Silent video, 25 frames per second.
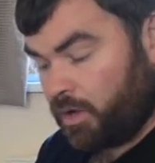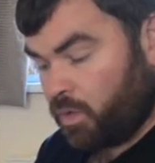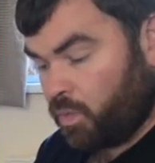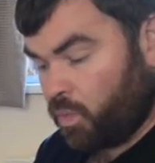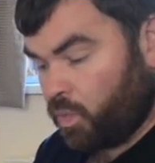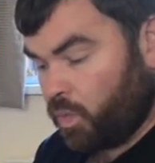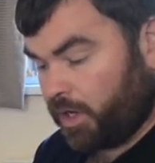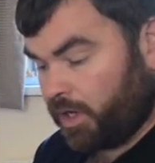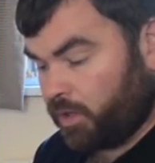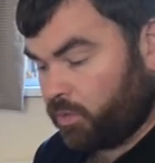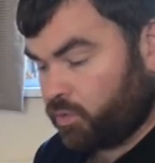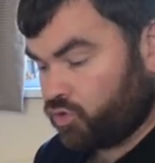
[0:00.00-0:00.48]

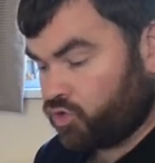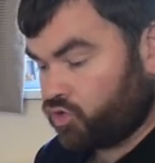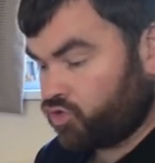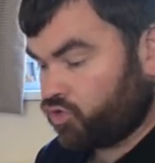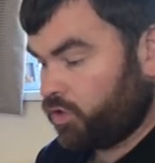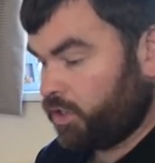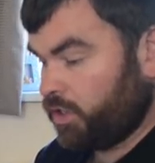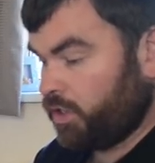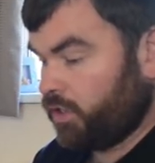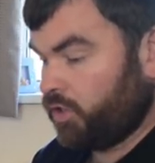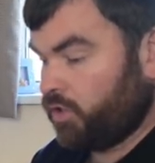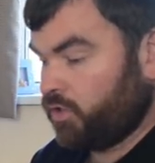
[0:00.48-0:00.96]
when I was
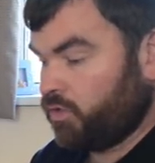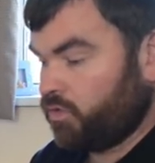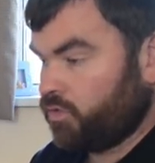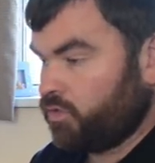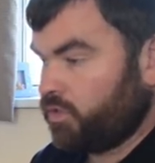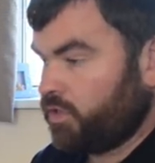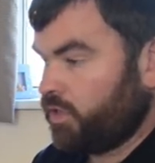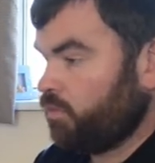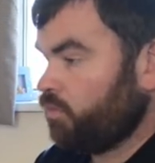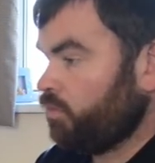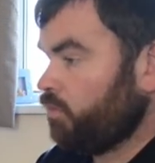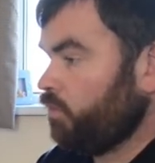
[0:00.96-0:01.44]
trying to
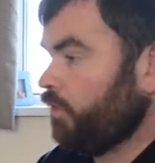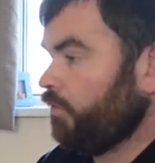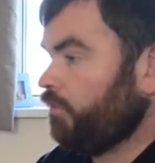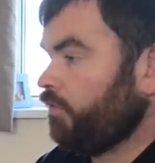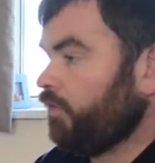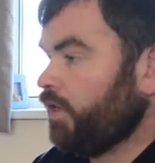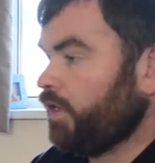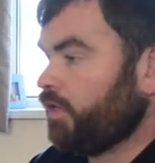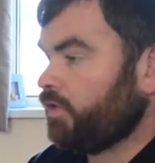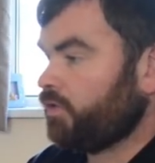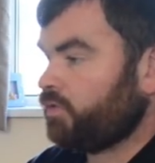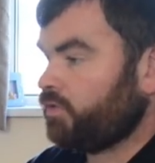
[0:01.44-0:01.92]
use it with
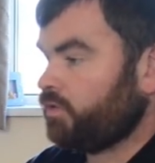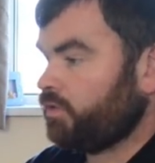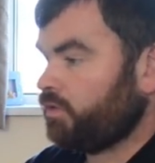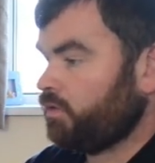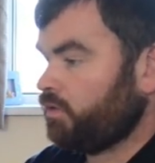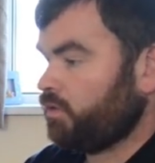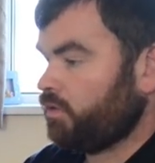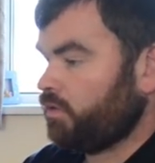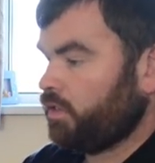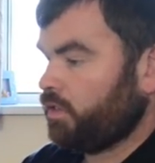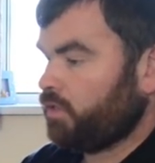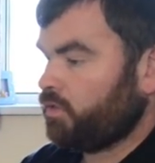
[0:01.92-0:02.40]
this,
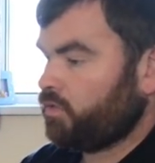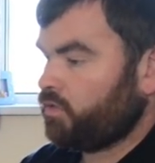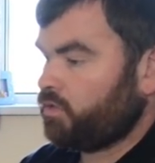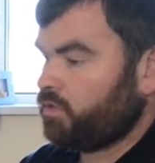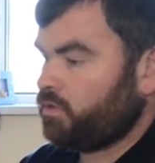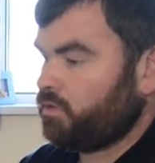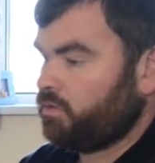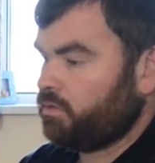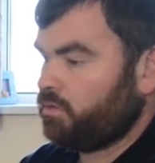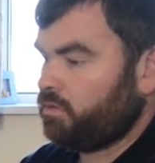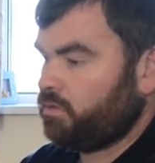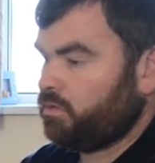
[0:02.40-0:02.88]

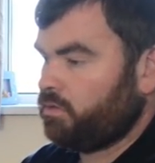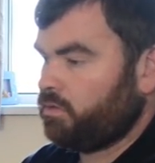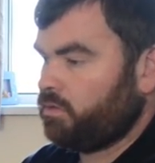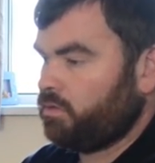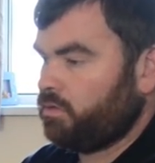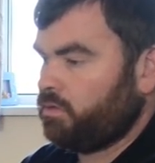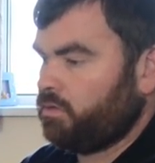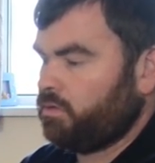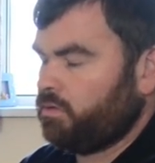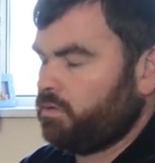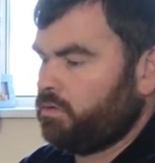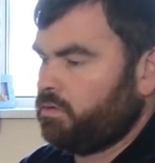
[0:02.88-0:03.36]
this
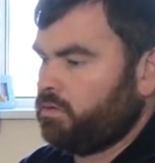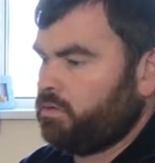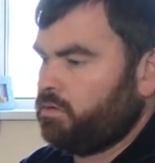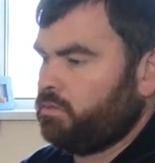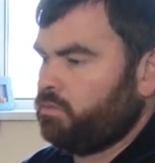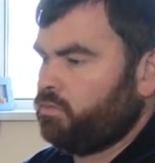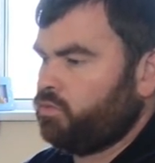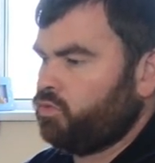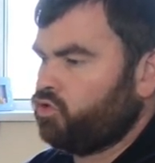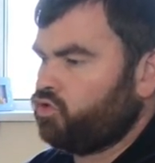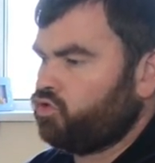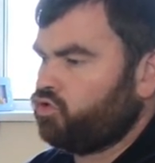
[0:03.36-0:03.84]

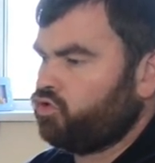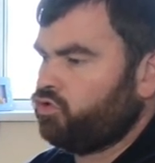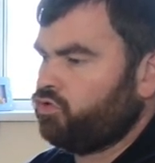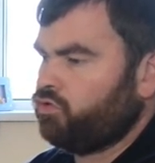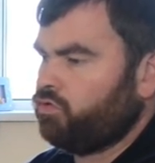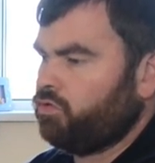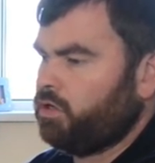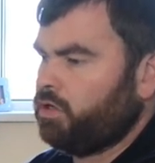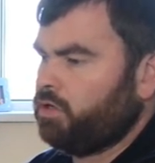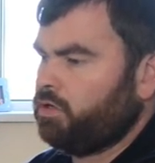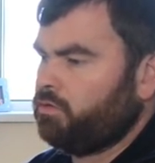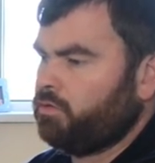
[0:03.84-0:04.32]
was
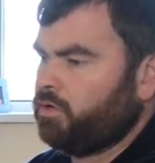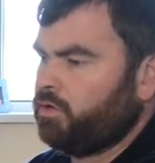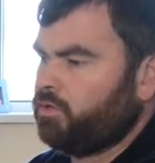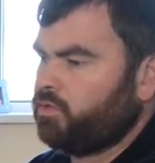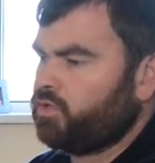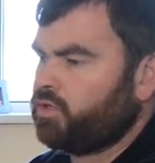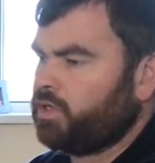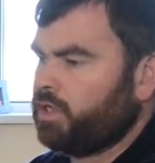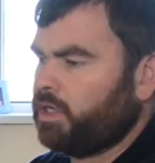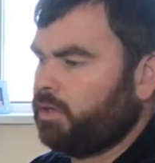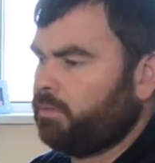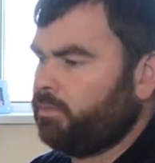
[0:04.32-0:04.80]
trying to
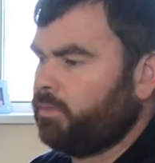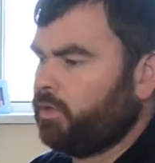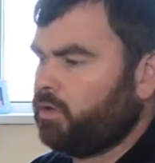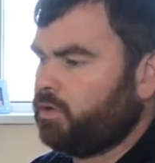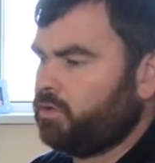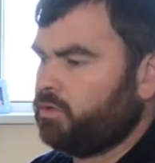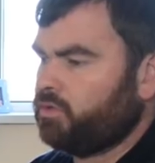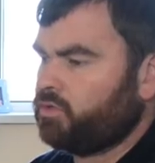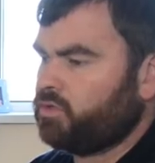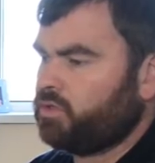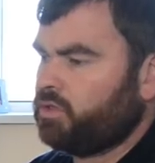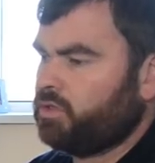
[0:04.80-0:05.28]
rotate
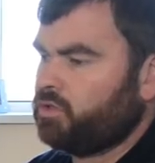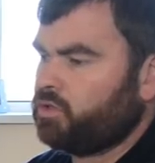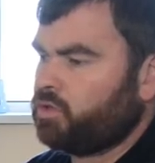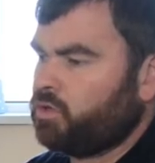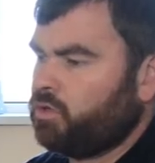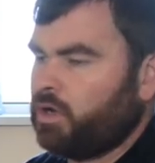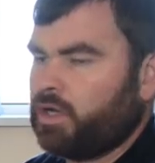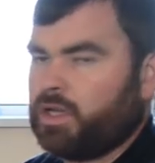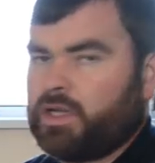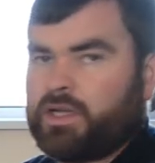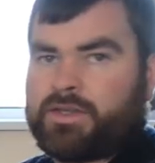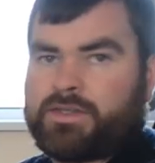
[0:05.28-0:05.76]
because it's
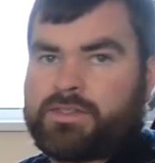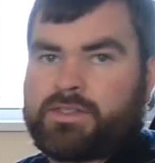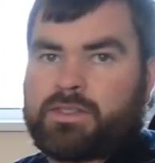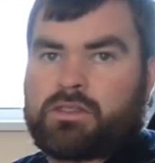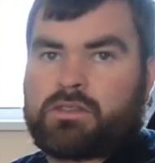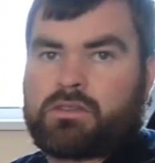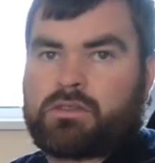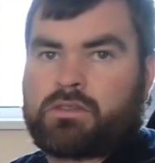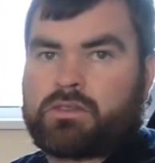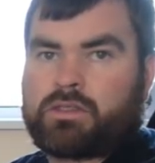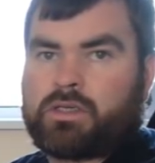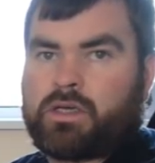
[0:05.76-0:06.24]
quite easy
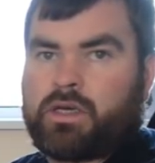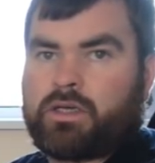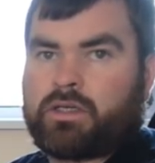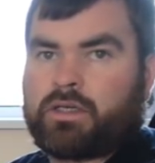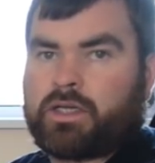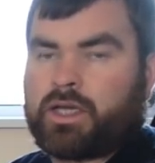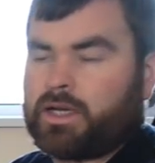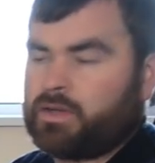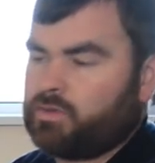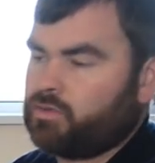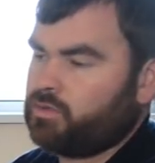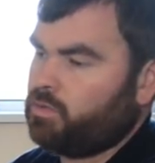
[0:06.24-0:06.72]
to turn
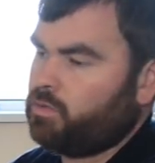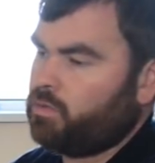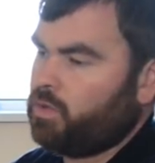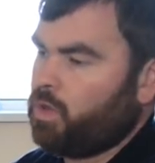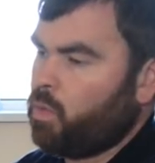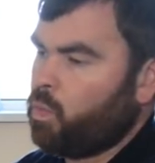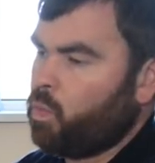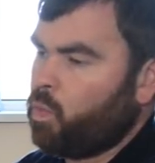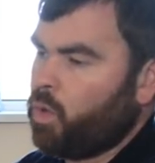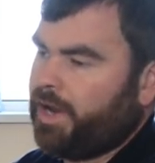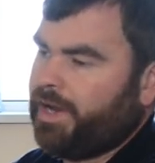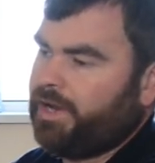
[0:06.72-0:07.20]
that so the
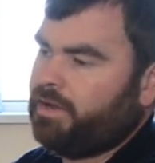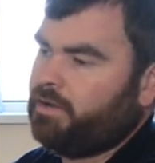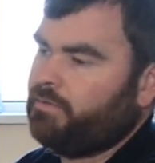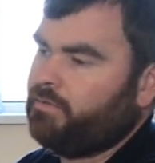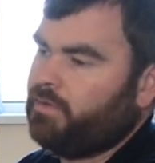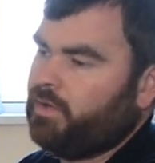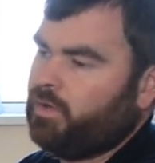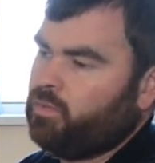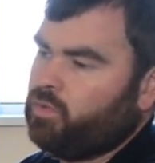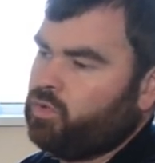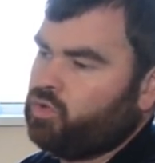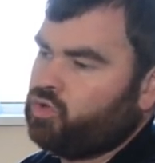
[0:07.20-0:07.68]
weight of
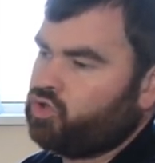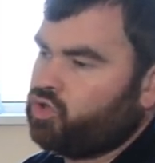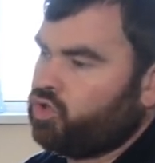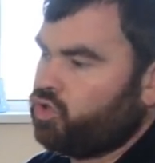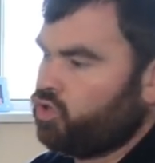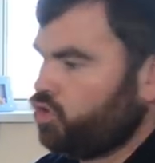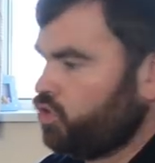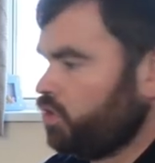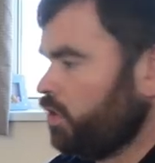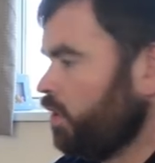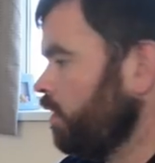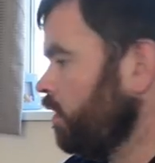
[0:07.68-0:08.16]
it was
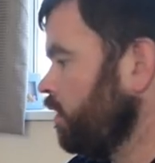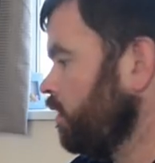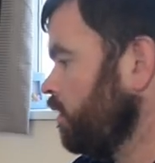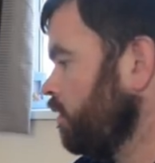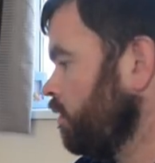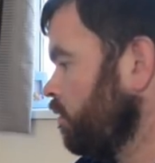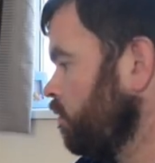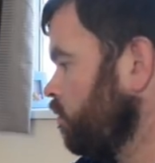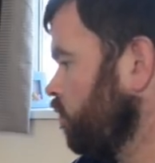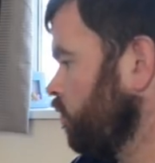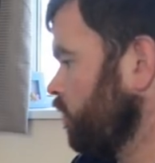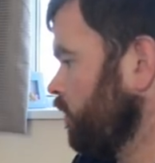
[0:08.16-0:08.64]
just
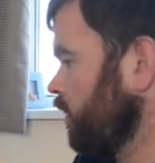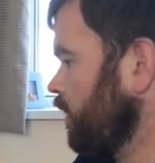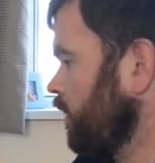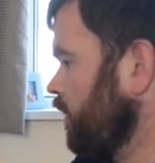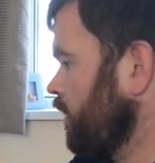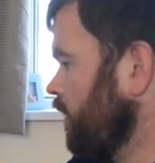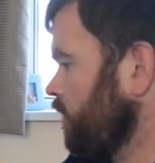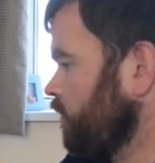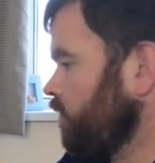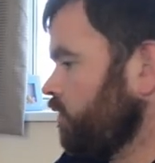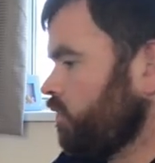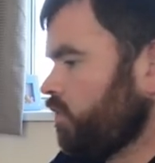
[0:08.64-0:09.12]
wanting
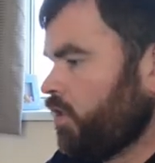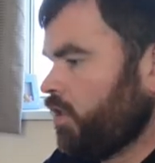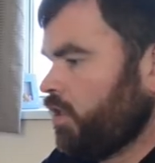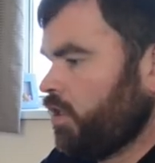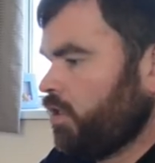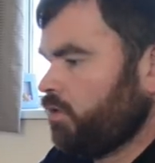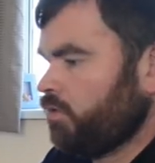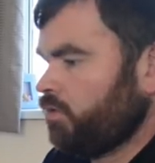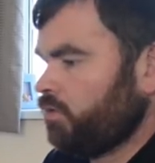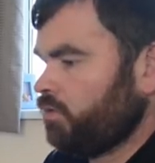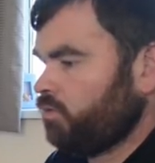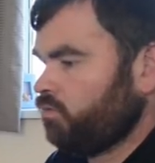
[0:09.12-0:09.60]
that to
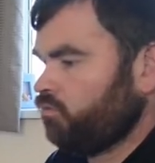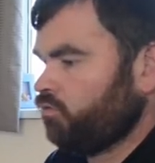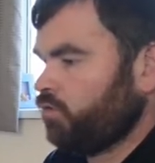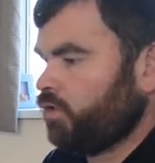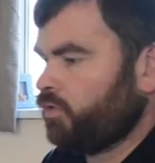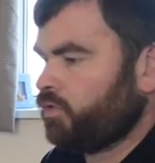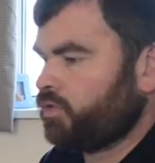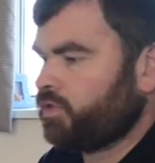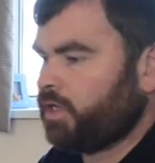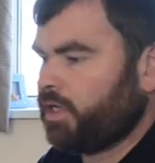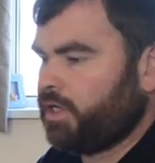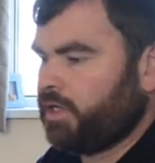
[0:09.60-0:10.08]
turn,
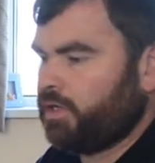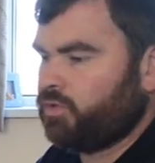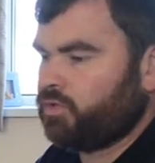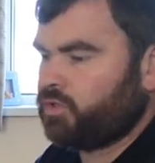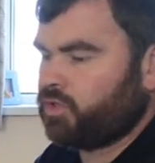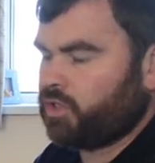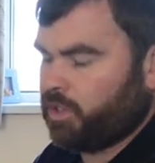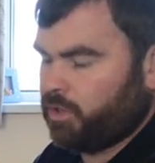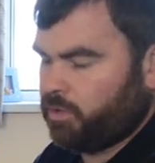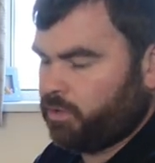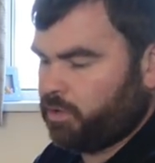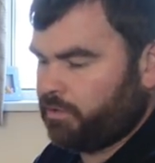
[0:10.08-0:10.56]
rotate
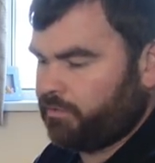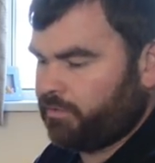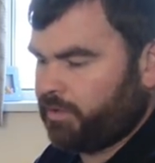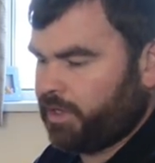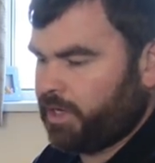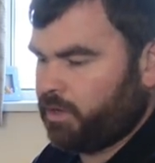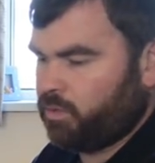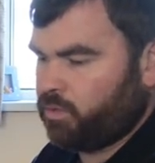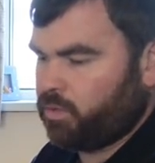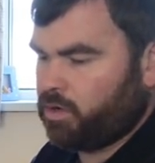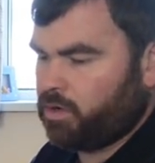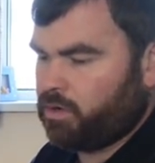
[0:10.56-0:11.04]
so I've
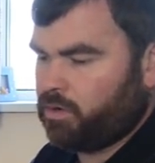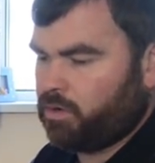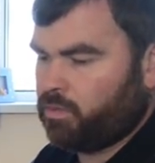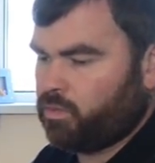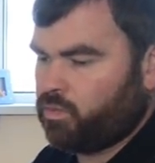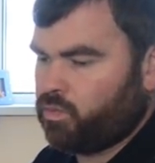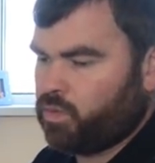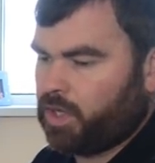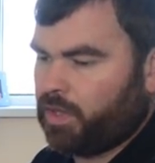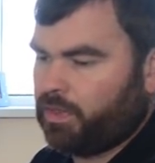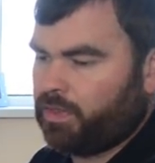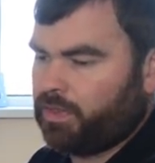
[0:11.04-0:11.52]
now got
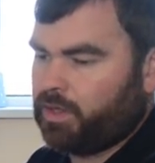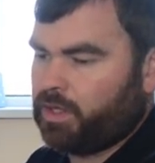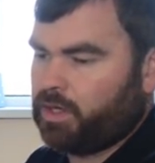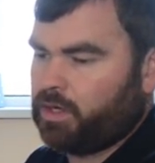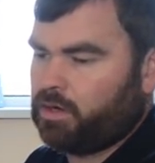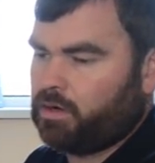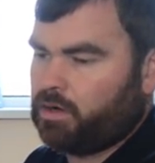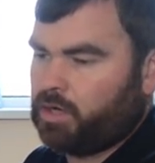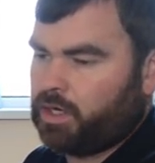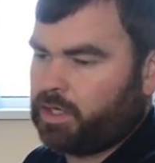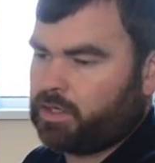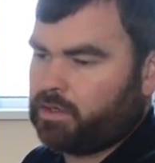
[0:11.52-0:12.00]
one
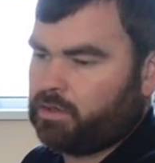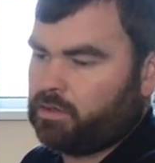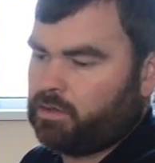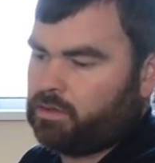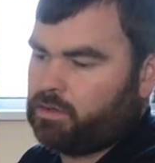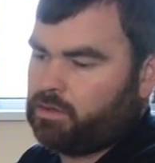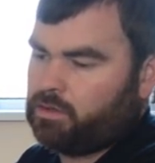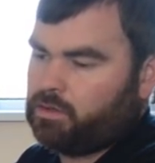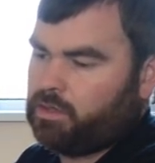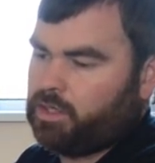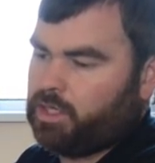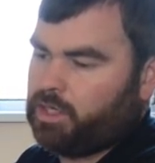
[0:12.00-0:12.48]
that I can
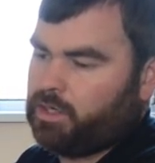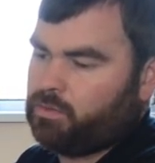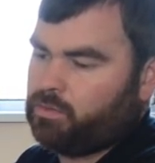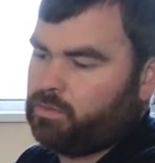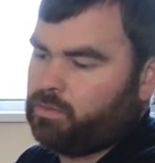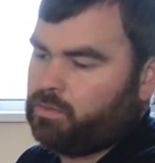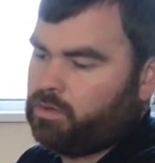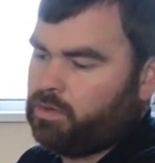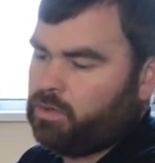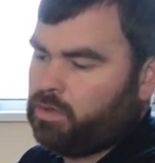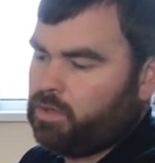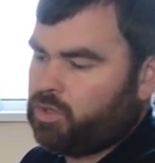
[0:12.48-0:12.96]
now
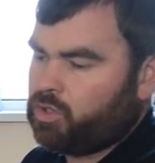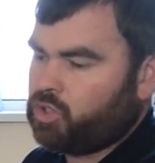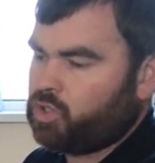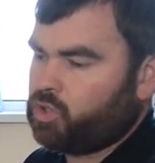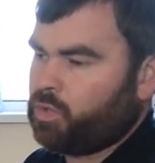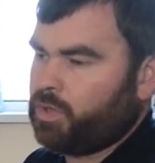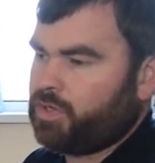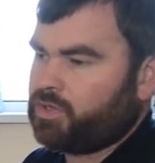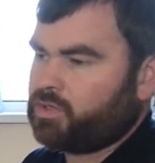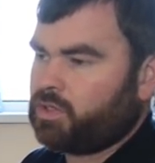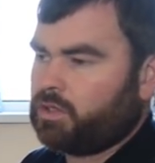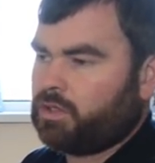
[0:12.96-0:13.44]

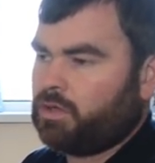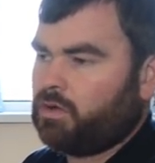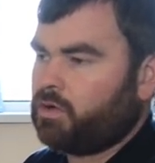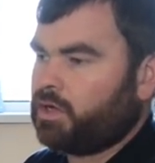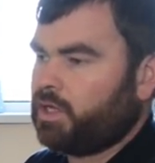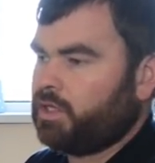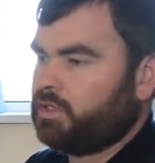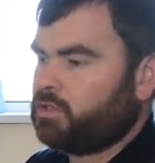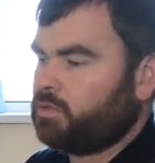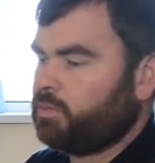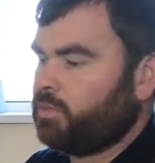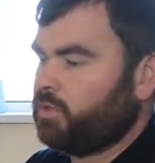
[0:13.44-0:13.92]
twist and lock
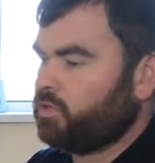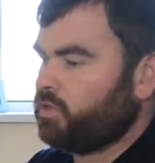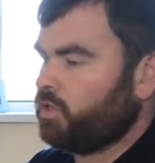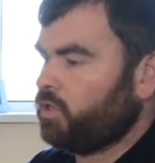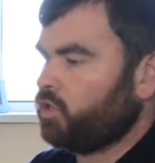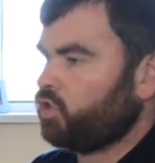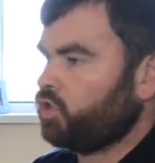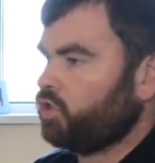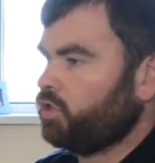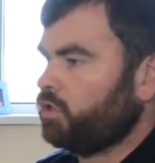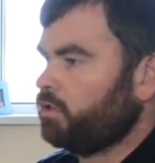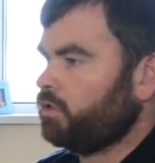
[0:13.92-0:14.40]
into
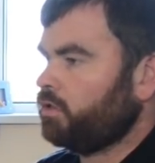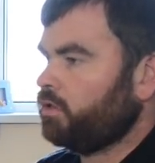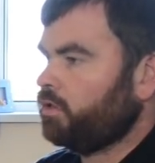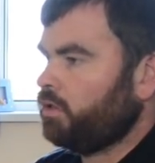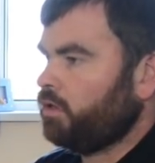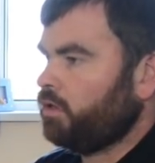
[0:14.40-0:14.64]
position